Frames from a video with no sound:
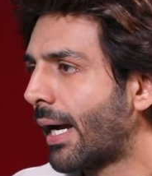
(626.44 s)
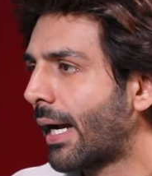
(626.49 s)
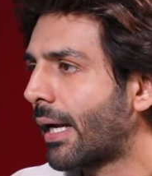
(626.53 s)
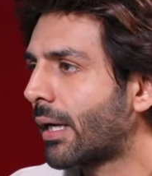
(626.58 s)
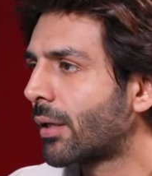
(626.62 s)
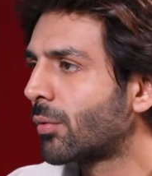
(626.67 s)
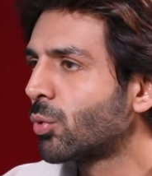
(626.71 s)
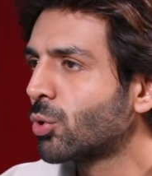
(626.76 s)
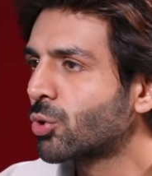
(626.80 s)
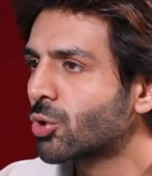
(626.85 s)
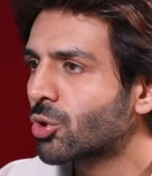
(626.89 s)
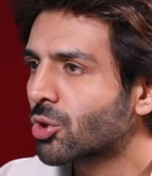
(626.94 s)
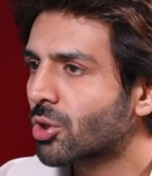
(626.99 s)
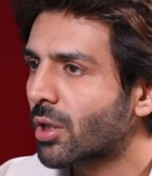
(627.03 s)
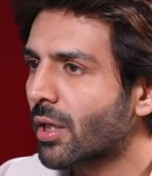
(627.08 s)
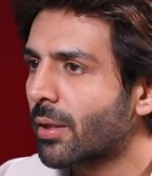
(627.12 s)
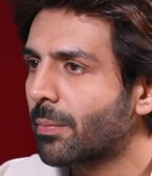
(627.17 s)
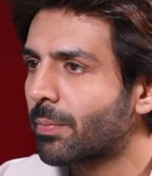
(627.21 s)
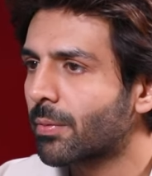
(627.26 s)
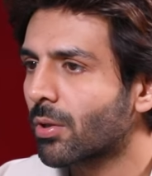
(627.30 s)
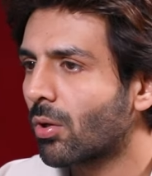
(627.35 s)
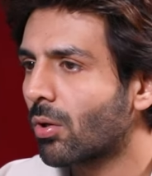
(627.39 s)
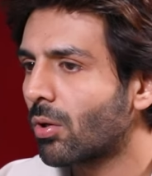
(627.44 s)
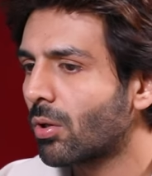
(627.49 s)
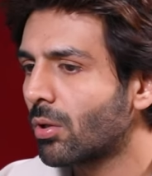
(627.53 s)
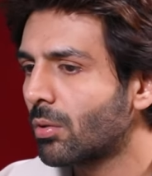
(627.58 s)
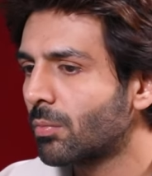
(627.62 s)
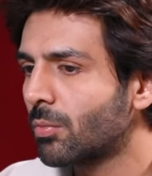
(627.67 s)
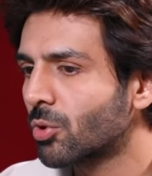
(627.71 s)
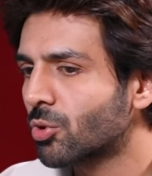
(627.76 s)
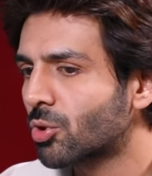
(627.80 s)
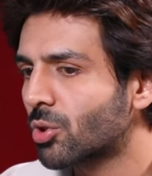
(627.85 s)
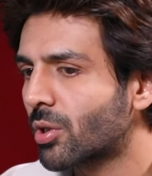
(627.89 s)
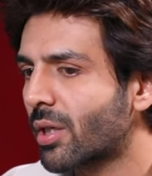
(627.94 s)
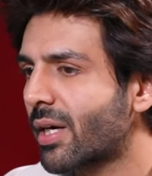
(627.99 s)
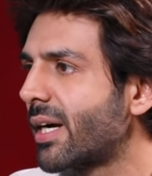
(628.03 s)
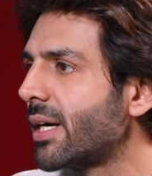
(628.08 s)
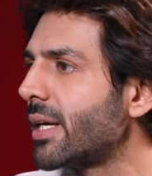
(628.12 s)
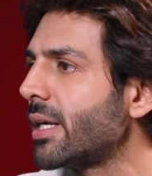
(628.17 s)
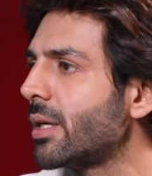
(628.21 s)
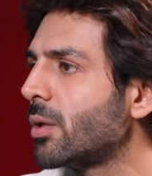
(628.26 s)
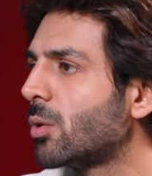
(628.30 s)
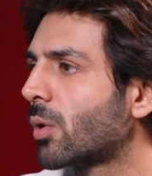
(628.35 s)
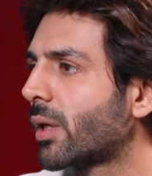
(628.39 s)
and wo script almost
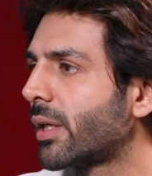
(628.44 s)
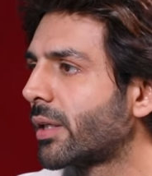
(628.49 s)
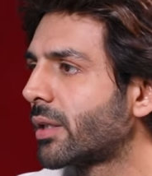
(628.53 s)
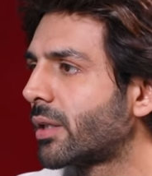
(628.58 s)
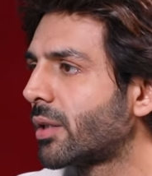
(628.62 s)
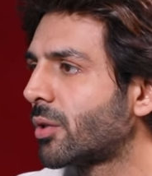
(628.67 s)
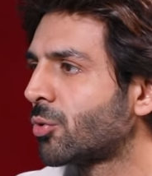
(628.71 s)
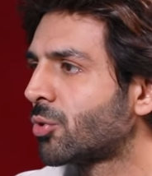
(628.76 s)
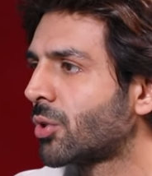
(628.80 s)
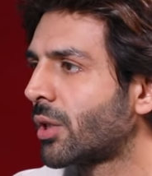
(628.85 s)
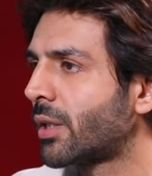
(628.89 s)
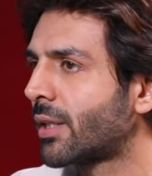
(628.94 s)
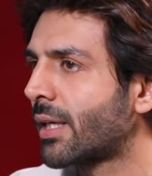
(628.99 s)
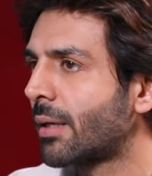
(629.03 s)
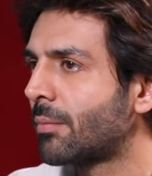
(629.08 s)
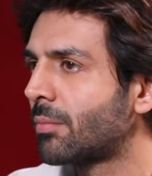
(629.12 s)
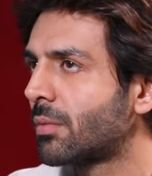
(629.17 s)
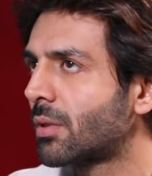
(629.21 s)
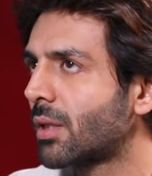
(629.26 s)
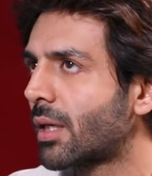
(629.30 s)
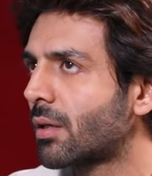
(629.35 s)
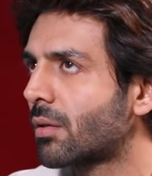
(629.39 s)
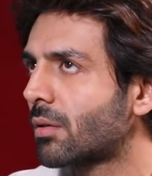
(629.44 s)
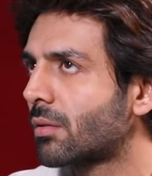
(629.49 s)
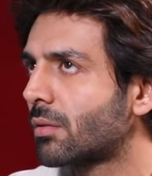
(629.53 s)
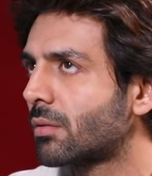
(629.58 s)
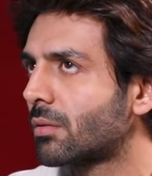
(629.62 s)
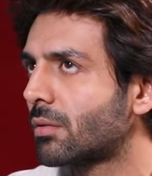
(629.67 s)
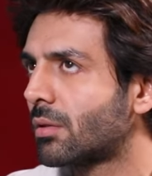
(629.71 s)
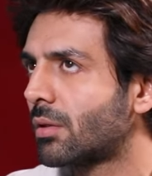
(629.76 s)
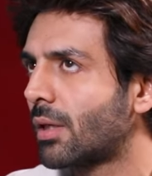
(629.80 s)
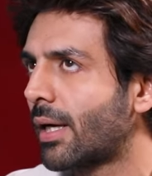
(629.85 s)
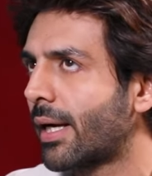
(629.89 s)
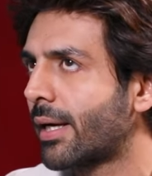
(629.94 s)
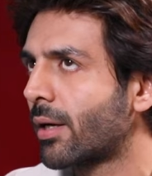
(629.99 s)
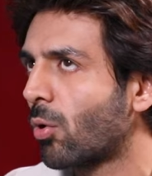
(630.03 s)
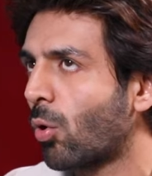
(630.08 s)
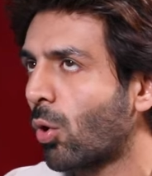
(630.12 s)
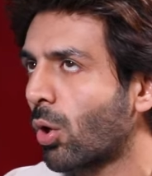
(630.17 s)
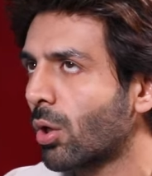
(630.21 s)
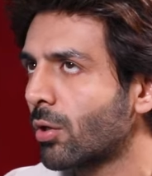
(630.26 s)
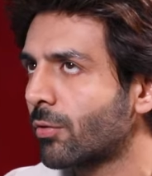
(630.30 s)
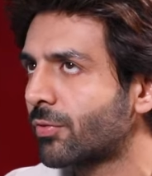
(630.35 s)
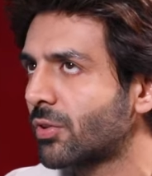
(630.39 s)
ready ho gayi thi usi time, that
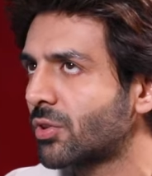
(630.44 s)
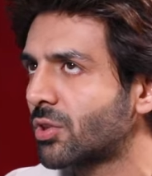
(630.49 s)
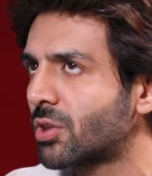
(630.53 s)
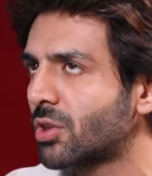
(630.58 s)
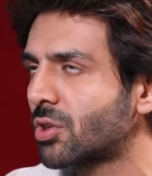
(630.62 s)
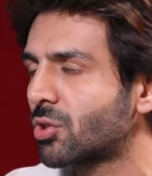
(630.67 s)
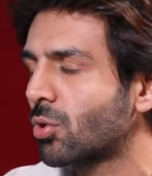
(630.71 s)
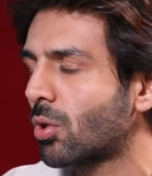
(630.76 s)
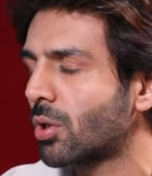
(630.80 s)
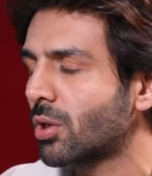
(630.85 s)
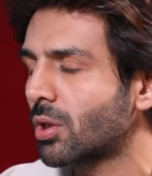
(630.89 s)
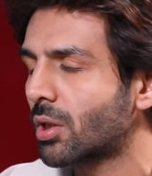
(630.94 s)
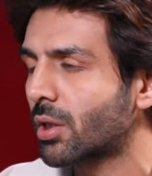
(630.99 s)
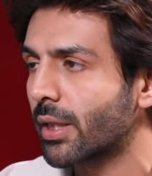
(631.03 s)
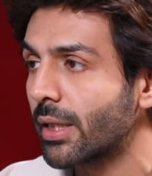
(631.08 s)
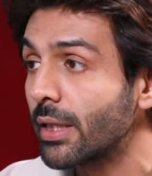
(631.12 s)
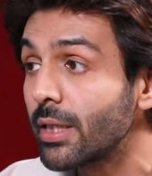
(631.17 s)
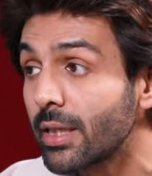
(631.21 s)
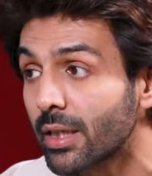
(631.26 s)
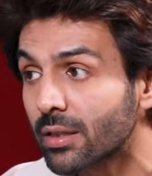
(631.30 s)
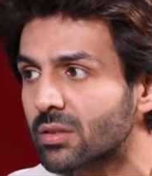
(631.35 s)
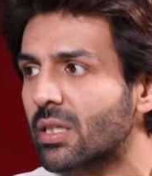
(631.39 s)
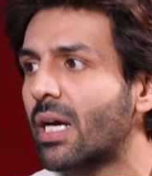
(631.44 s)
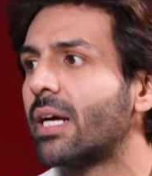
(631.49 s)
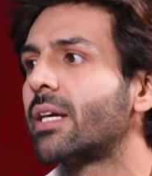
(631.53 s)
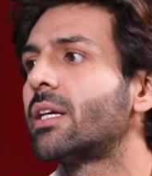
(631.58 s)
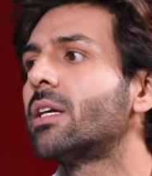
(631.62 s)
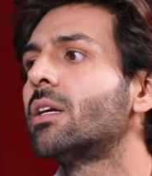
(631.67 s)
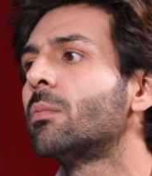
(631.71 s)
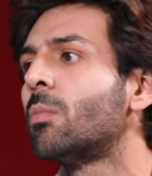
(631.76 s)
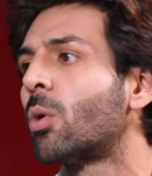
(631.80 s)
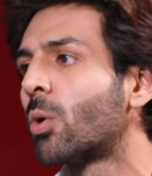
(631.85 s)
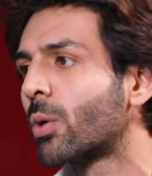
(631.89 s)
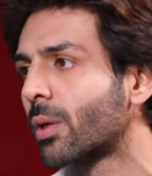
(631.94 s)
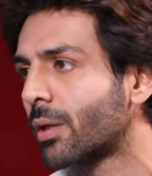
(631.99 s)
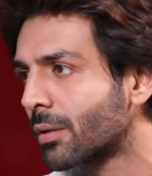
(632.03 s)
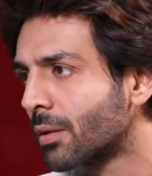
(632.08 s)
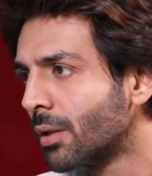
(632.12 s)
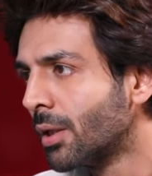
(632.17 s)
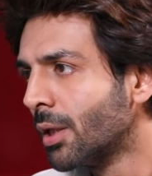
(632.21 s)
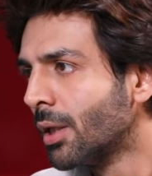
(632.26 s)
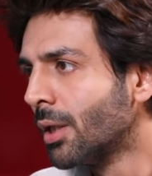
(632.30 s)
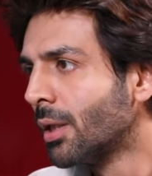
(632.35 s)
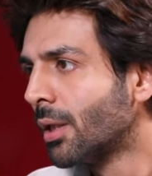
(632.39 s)
and all of us just got really excited about
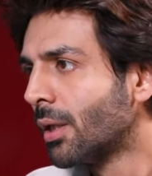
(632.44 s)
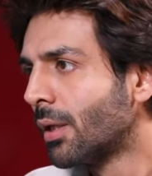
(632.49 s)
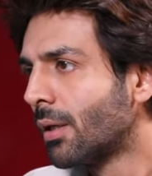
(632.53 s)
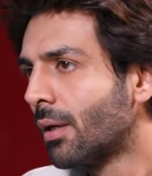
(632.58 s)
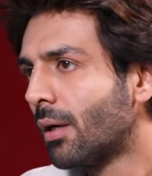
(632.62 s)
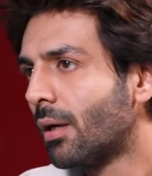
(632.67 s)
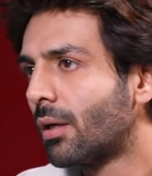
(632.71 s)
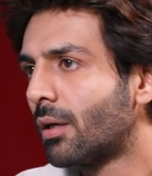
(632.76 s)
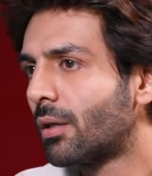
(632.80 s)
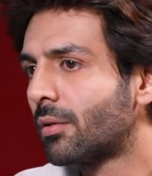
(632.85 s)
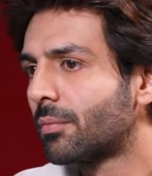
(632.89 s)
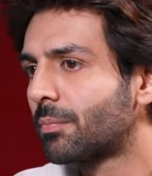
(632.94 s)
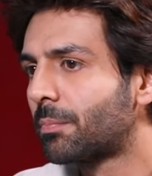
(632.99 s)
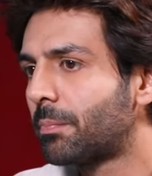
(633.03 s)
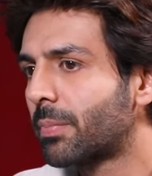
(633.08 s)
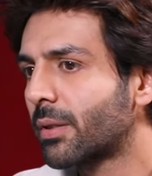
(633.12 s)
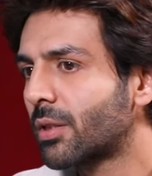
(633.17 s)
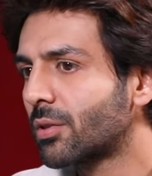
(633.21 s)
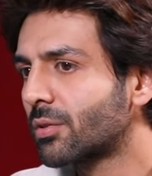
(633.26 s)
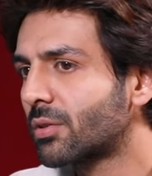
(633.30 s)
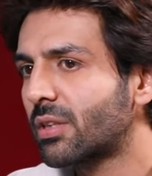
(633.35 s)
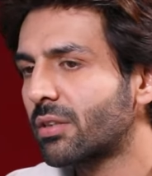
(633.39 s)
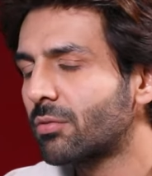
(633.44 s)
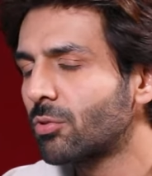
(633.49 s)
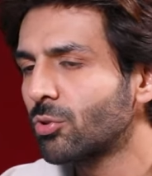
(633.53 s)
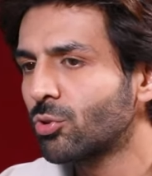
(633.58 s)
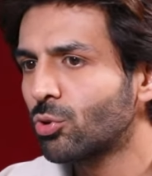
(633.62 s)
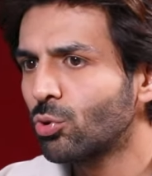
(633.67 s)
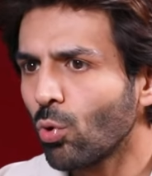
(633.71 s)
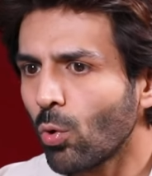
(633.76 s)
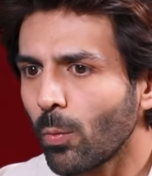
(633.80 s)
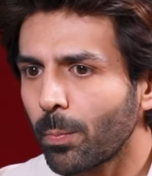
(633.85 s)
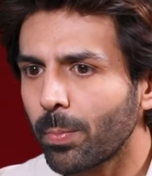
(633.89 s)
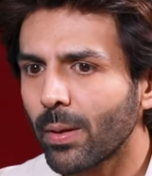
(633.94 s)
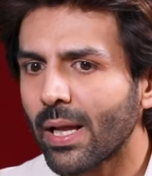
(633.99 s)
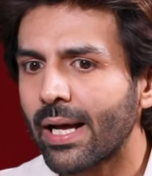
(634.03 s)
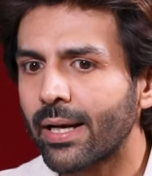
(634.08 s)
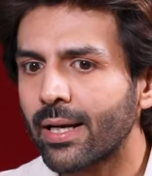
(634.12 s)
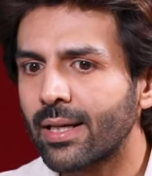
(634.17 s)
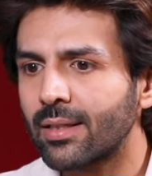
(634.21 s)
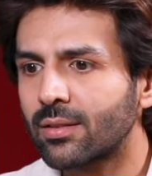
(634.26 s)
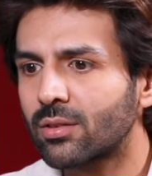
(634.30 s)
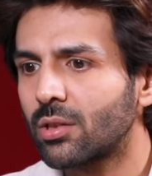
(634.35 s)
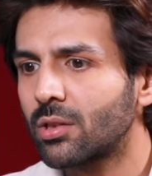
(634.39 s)
it. Because there was no
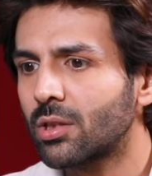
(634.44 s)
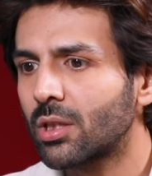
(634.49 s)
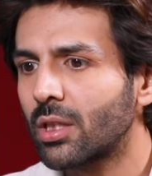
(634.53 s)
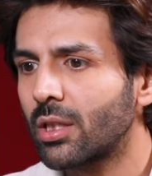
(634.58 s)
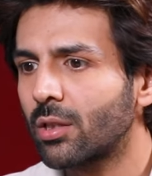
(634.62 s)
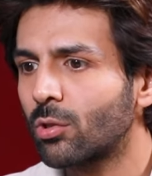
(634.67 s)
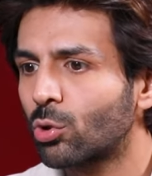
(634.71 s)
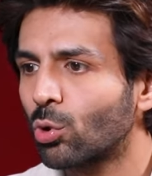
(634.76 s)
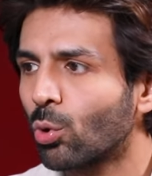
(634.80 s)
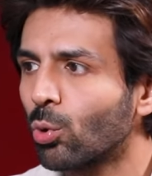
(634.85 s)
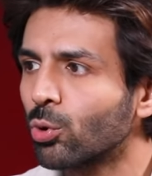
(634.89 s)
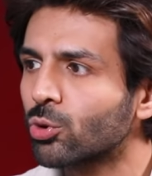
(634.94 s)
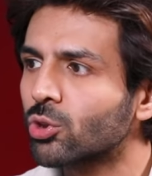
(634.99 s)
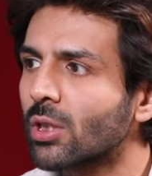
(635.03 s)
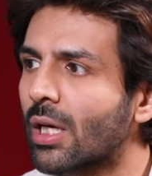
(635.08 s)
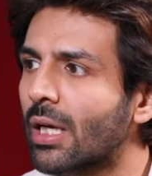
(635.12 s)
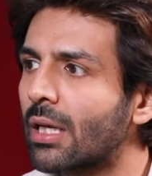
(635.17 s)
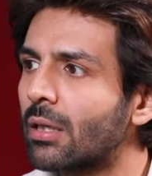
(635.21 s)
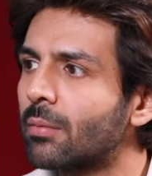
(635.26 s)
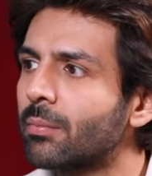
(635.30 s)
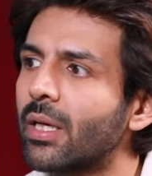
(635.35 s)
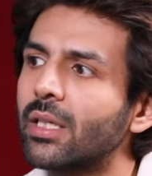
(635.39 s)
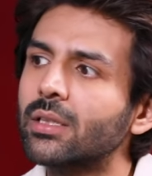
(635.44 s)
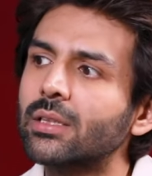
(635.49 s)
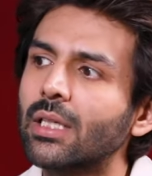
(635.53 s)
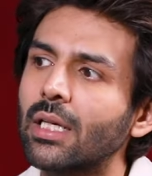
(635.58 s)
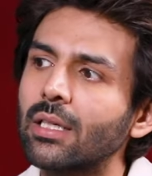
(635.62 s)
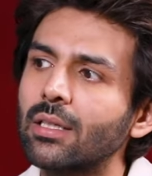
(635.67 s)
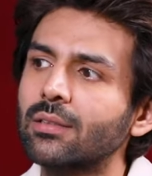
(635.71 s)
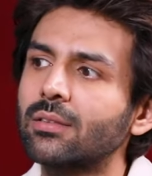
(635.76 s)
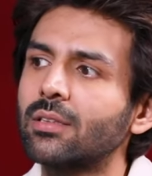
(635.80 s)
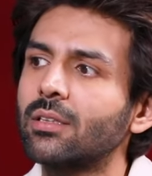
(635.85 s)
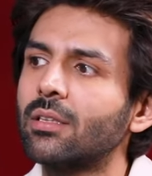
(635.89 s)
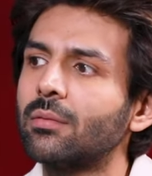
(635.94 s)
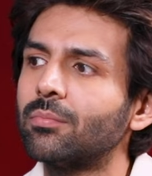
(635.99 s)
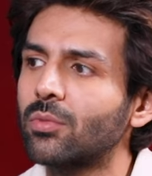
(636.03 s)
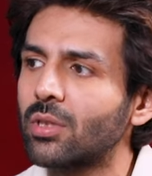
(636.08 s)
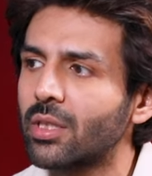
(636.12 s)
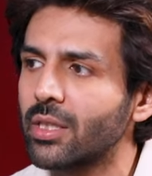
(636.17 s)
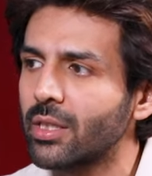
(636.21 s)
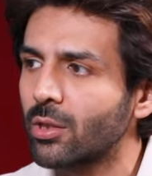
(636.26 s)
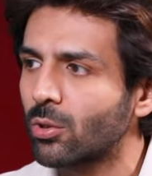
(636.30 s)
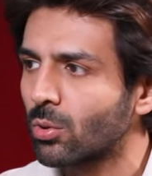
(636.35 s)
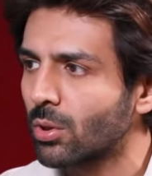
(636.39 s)
plan as such ki 2 saal mein achanak se hum
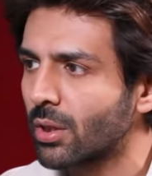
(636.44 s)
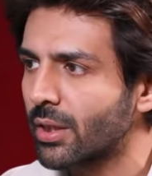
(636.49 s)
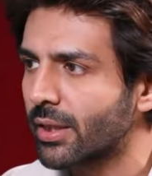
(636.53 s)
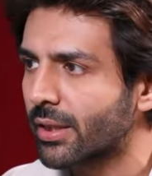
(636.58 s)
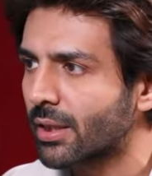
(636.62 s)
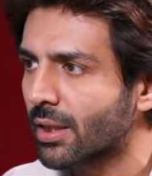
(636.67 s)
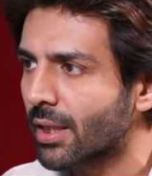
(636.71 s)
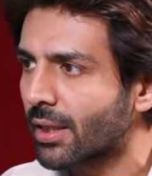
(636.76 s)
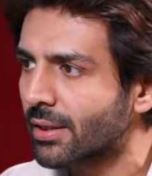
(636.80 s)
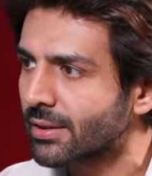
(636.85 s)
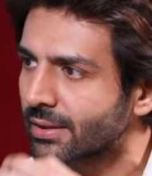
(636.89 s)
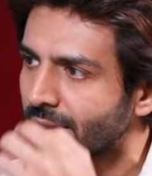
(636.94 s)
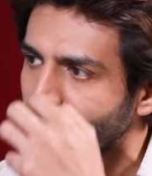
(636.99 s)
3 ko lekar aa